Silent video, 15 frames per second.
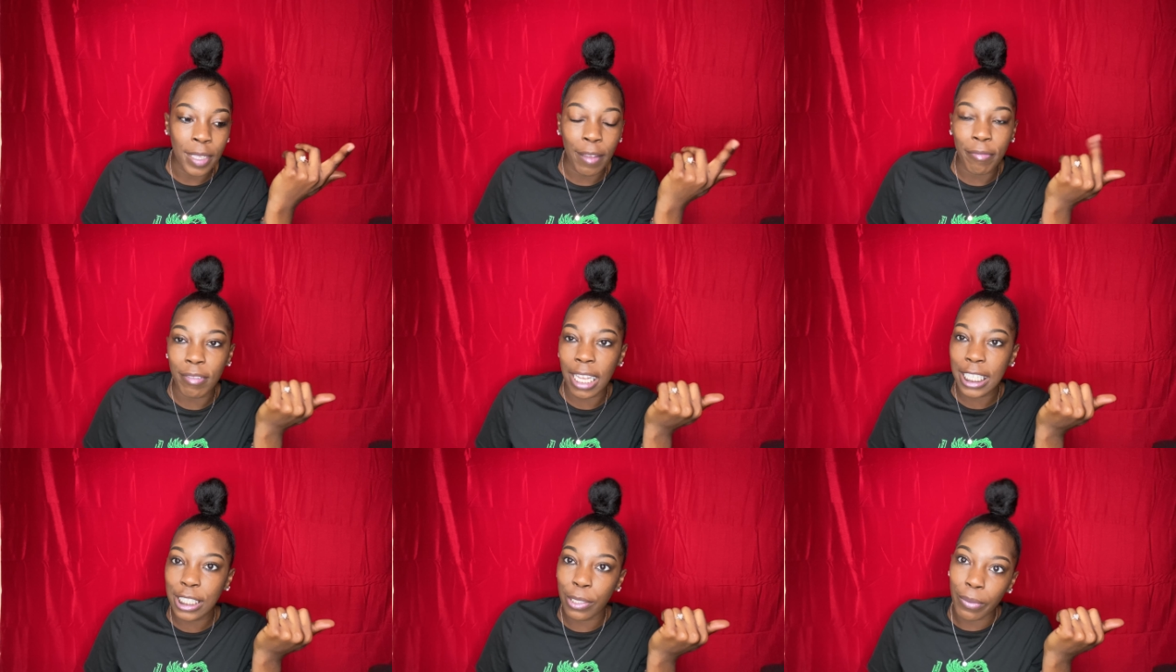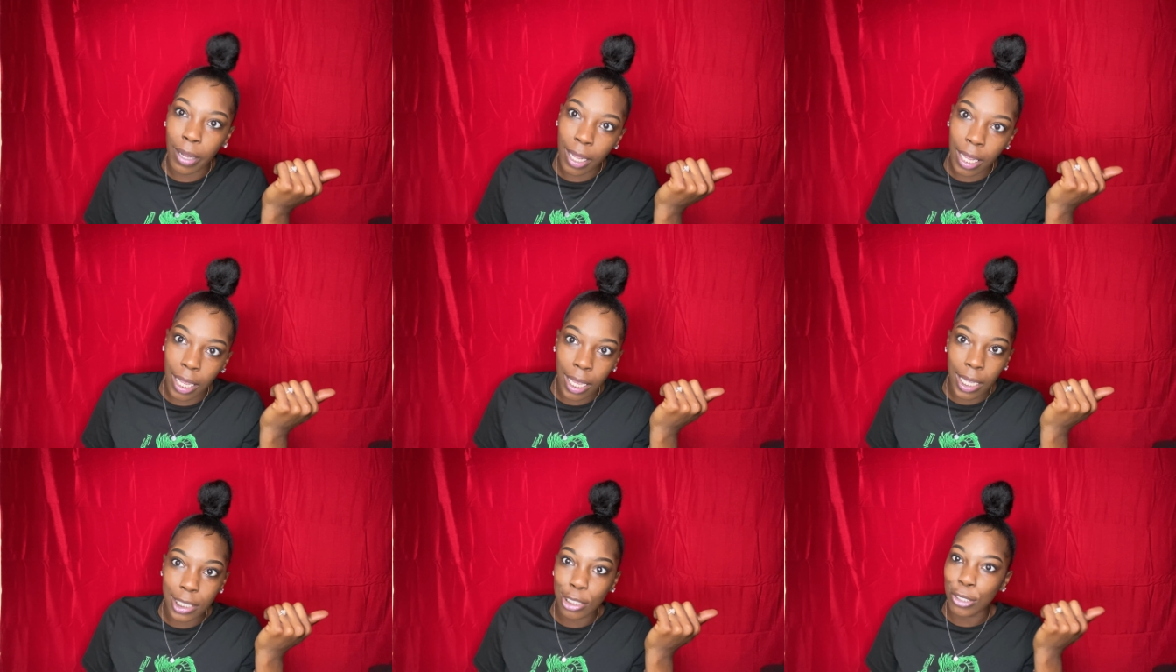flexi
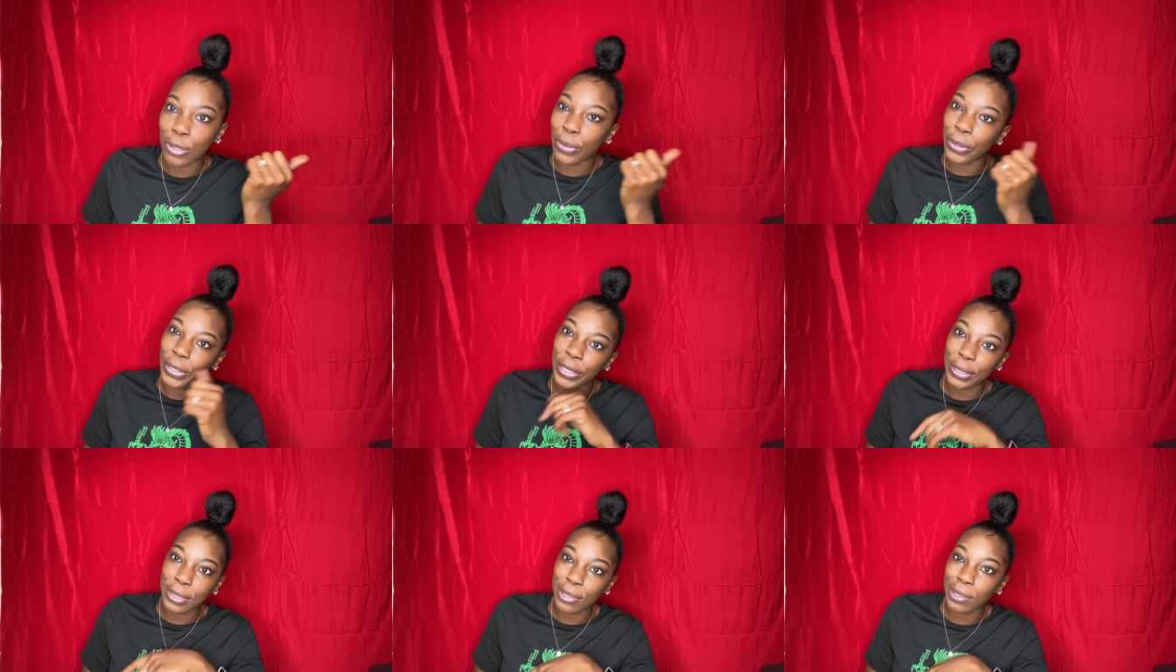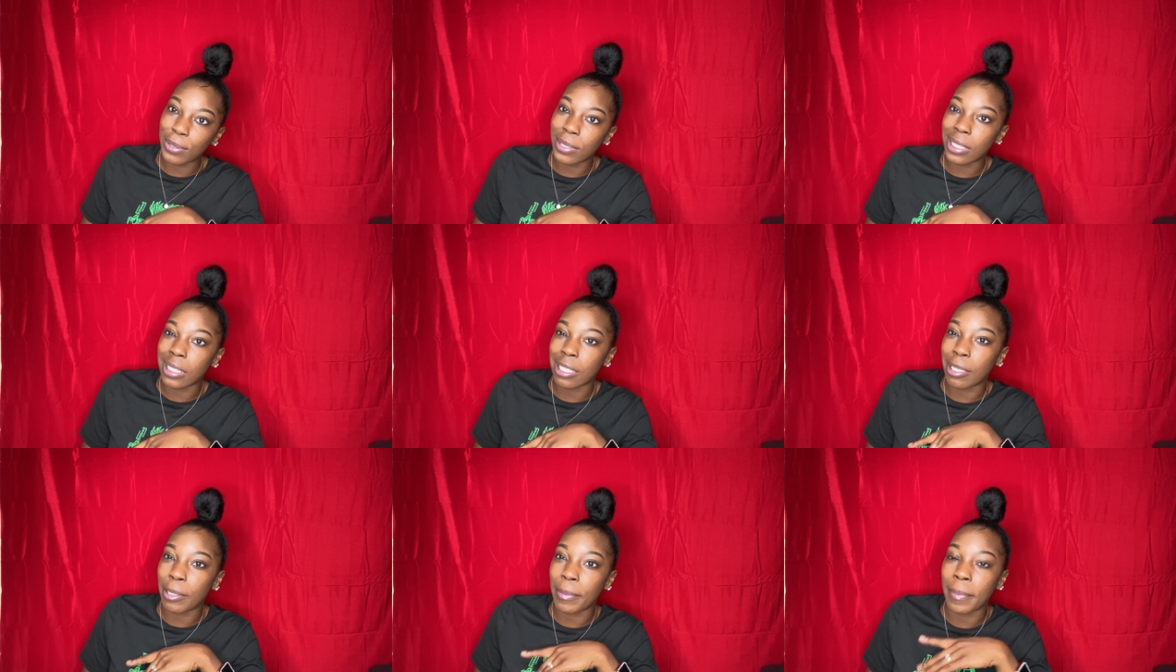rod tutorials,
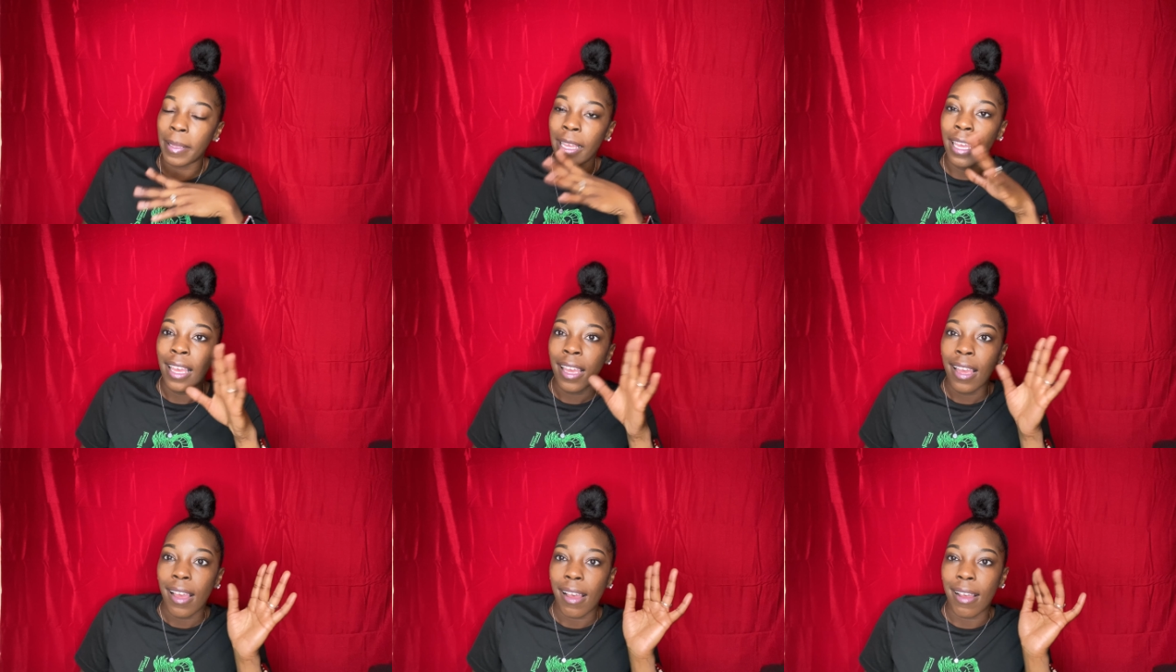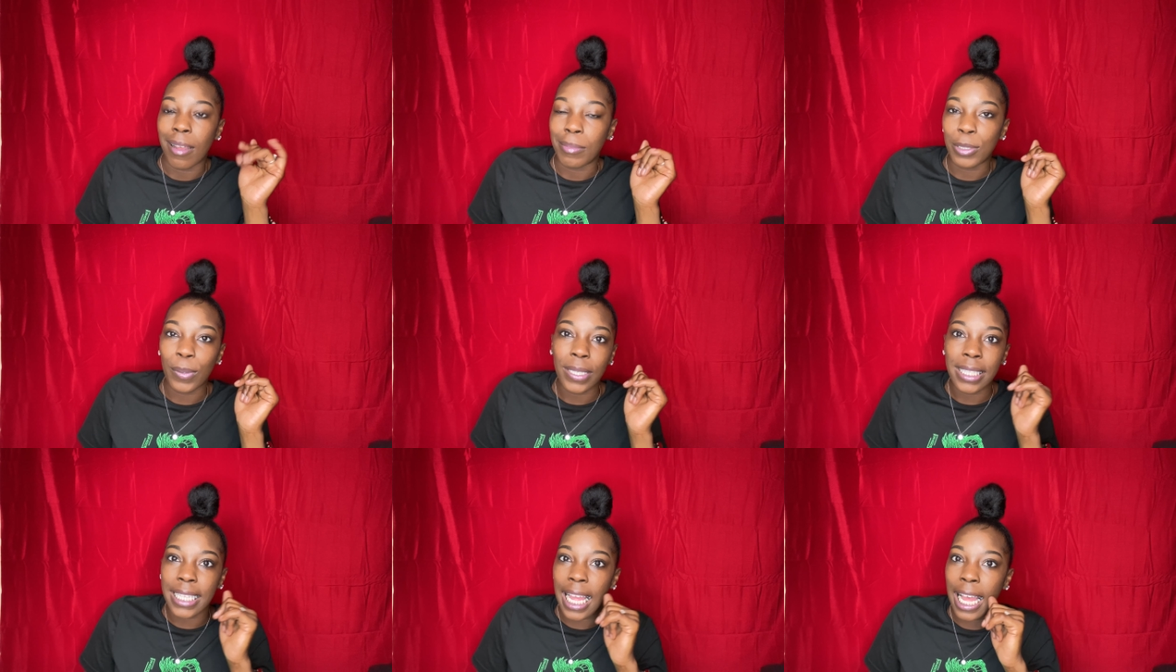some um,
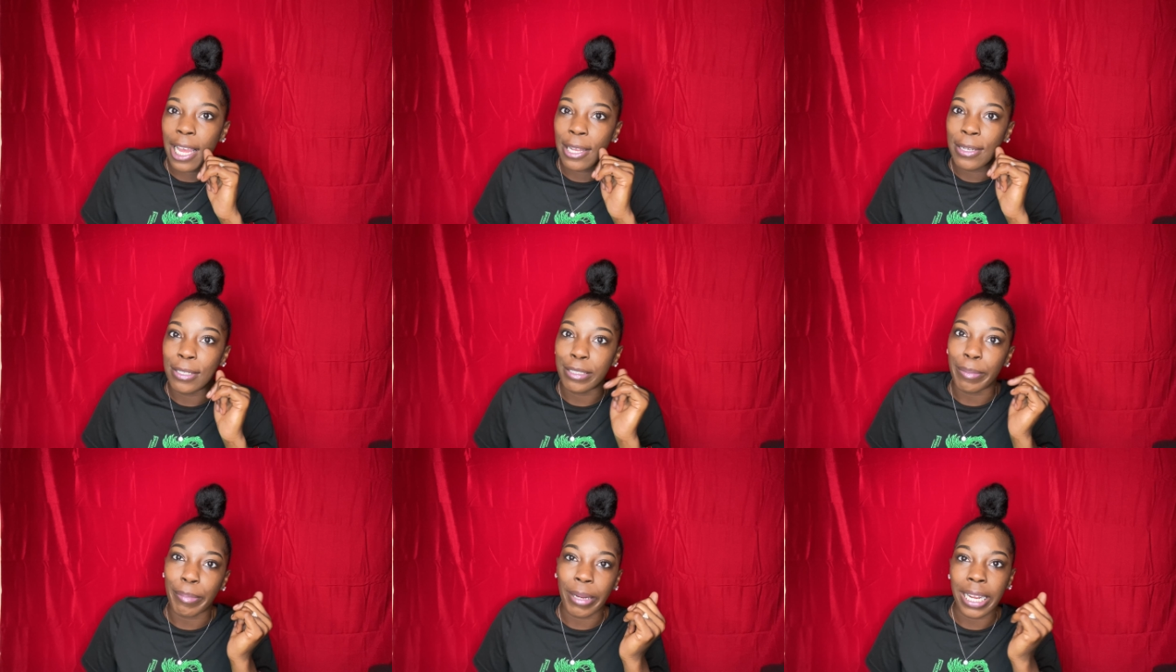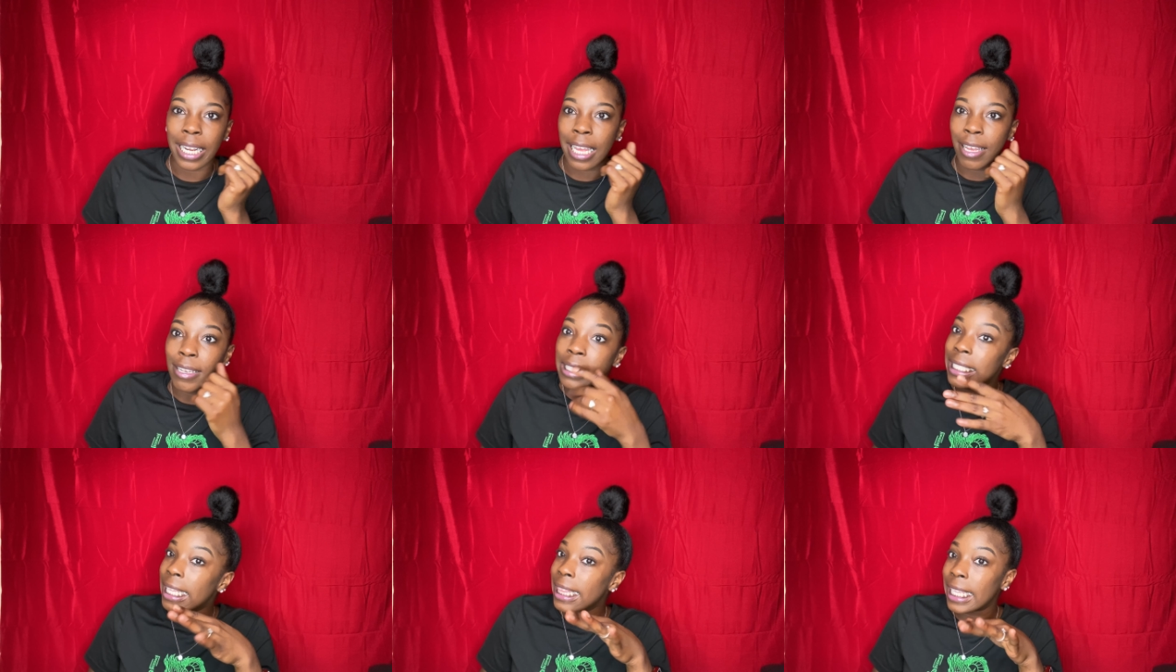twist outs, braid
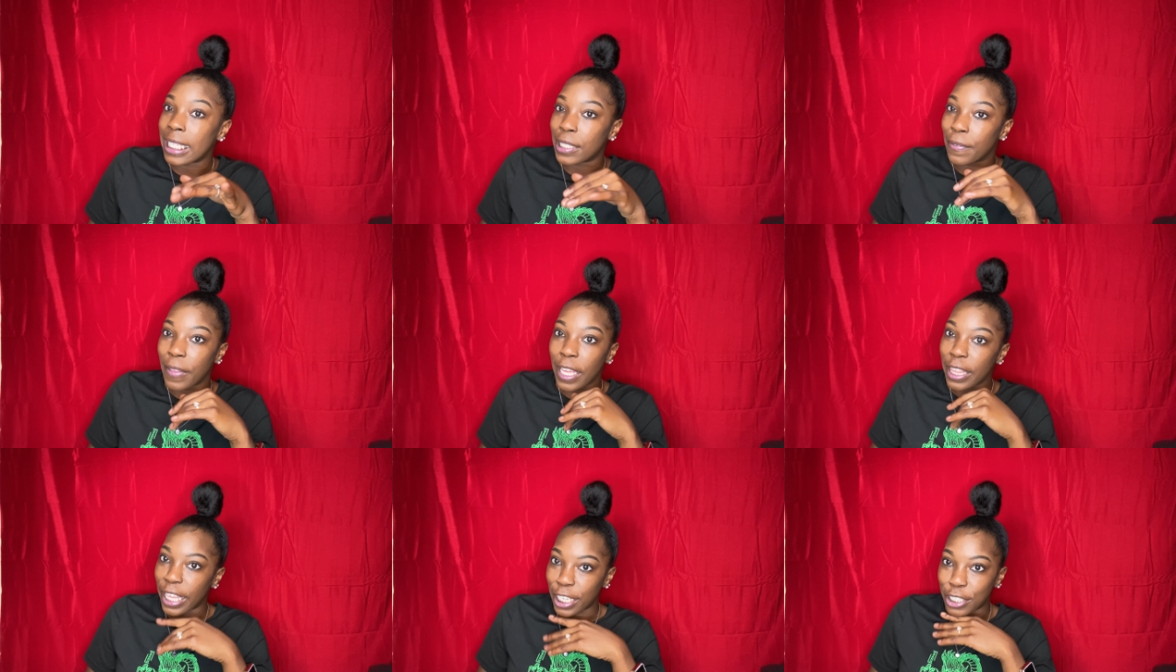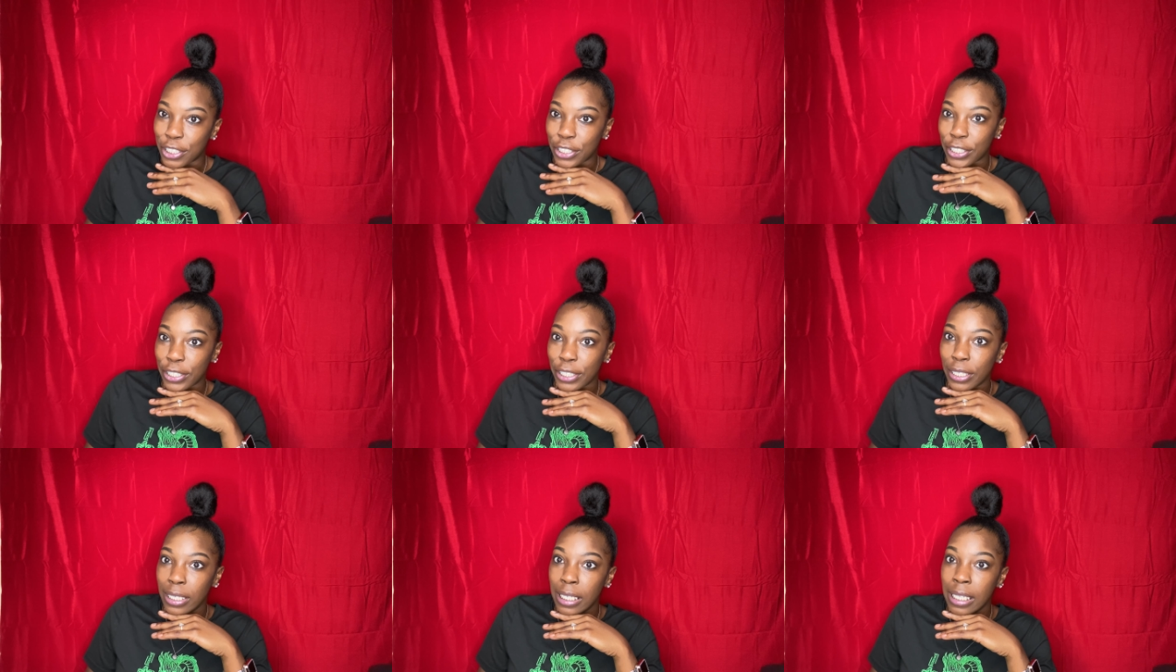outs, and things of that nature.